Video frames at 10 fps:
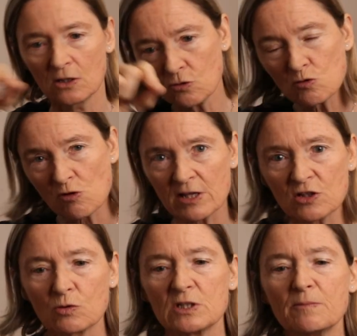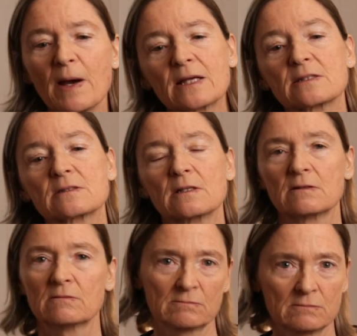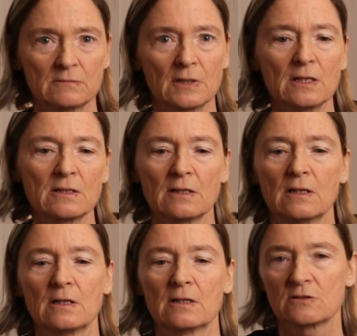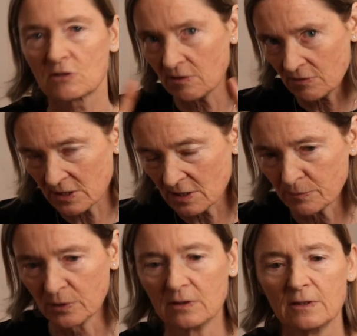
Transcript: you would write the 20 banks, right? To give an example.